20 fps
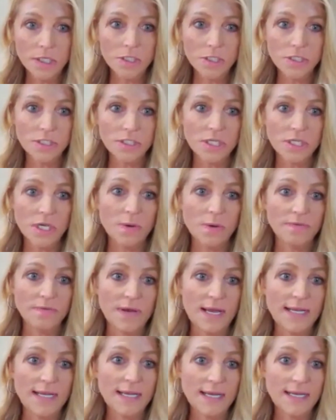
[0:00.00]
So if
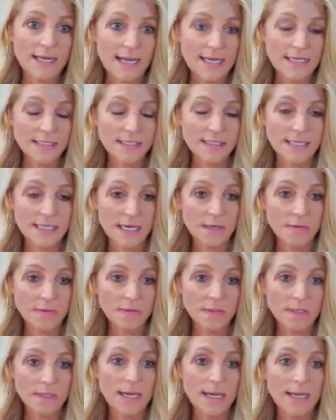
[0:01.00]
I got asked
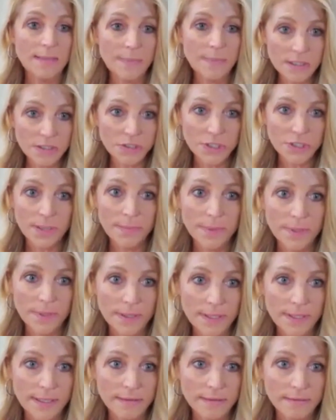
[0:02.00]
out, I better jump
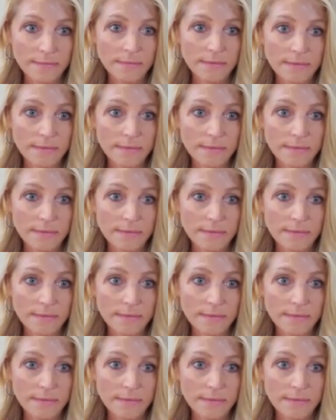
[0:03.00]
on it.